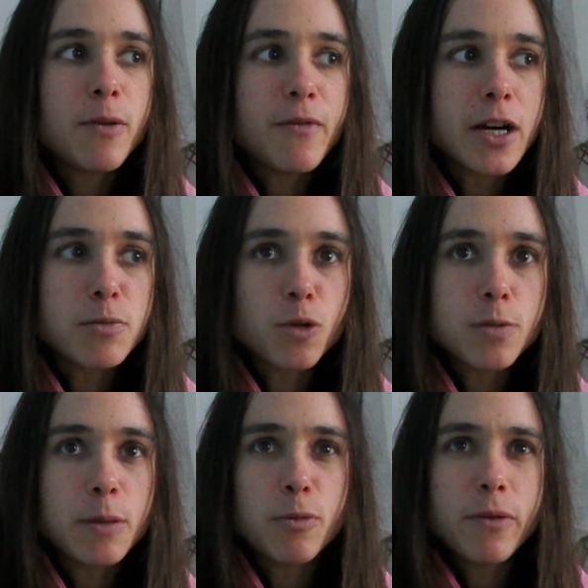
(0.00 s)
refers more
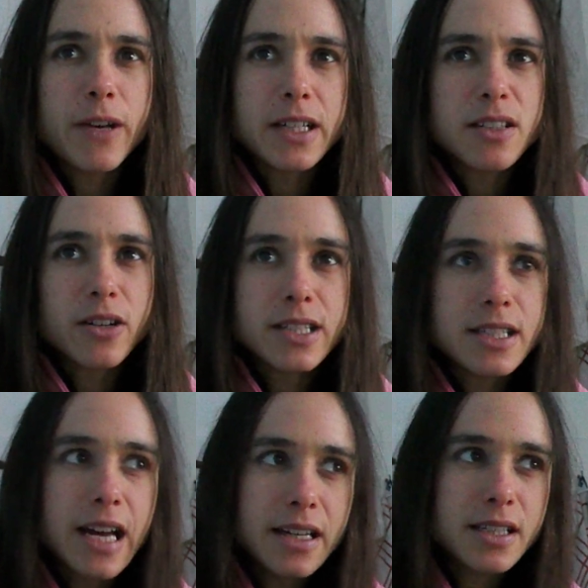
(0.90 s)
to people with things like
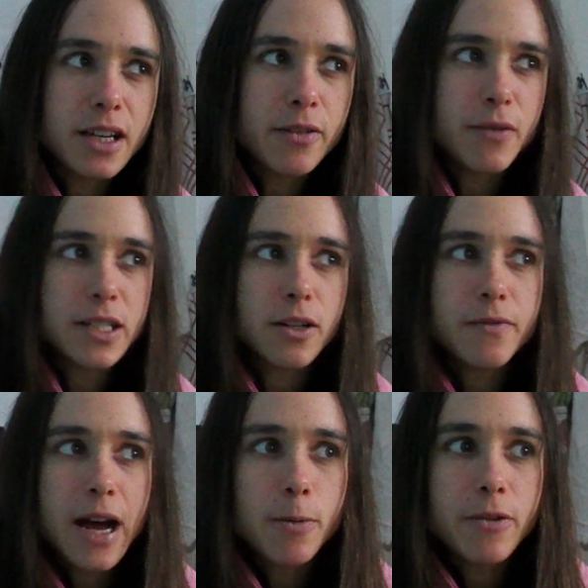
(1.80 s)
dyslexia and things
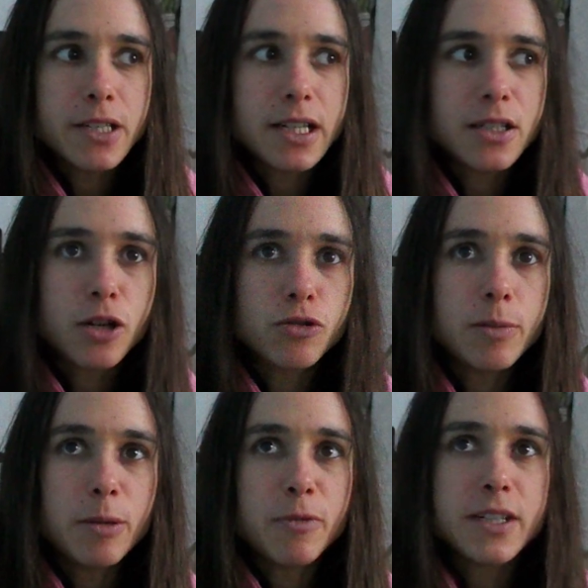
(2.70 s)
like that, whereas in this
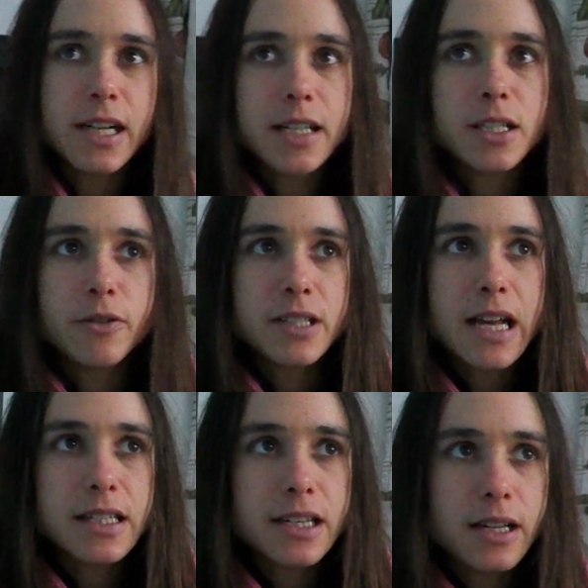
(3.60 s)
country, people with dyslexia are
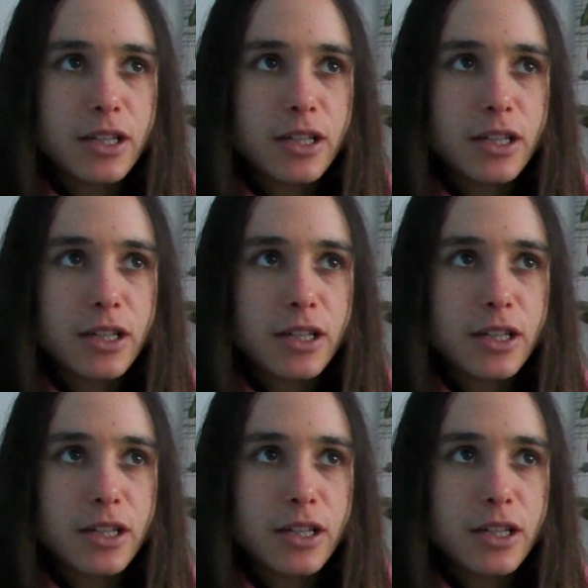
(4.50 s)
said to,